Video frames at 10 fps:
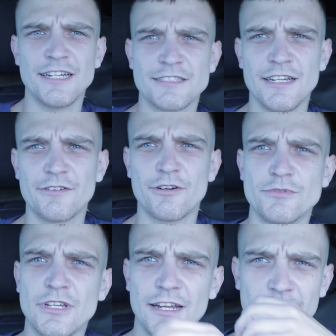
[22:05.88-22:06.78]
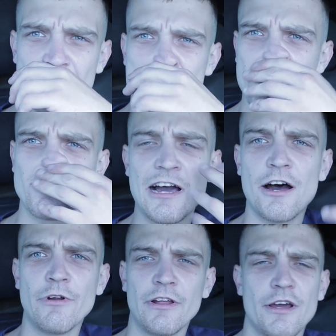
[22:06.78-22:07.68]
that's it, we've come to the end of the episode now. I
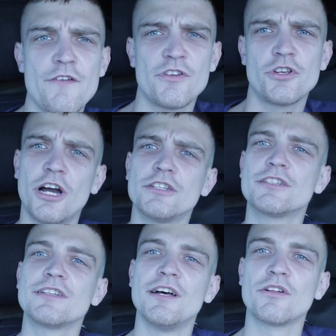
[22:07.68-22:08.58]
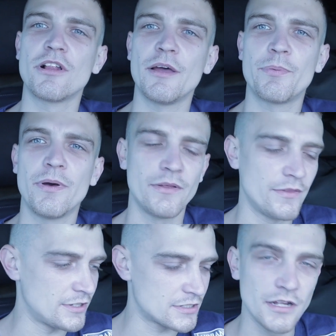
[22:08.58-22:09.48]
really hope you've enjoyed this little clip,
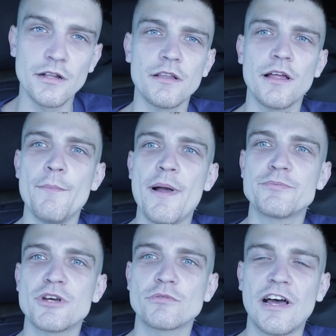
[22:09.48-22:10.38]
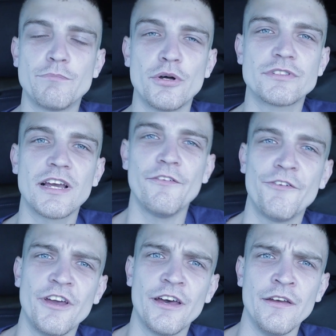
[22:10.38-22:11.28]
this little um, episode that I've put together
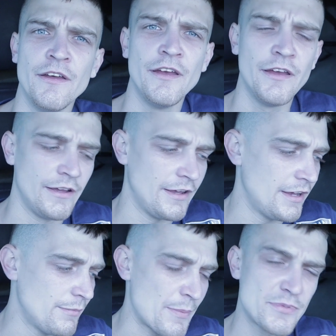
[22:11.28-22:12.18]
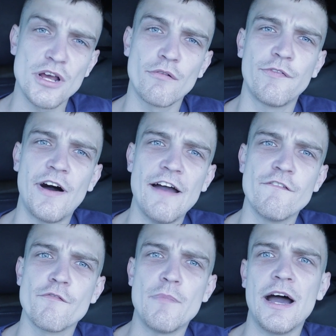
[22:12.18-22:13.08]
for you. Um, episode five
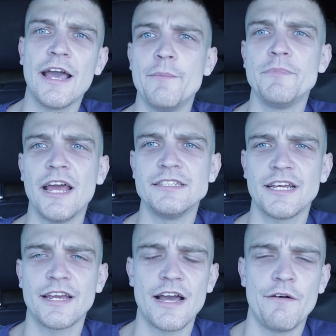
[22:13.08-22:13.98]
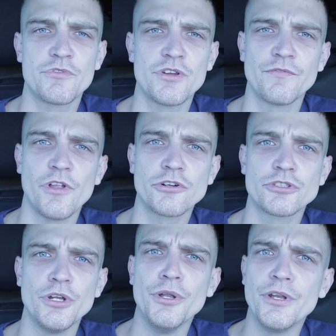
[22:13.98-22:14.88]
of my um, day ticket carp fishing
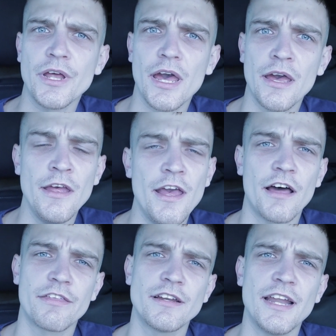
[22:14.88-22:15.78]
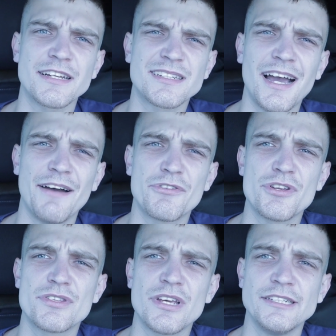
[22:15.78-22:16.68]
vlogs, and uh, I think next carp
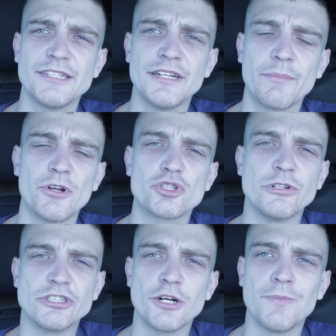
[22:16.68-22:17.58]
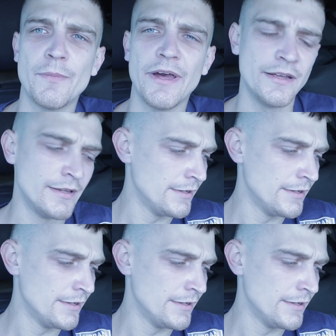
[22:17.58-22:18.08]
fishing season I'm going to switch it up a bit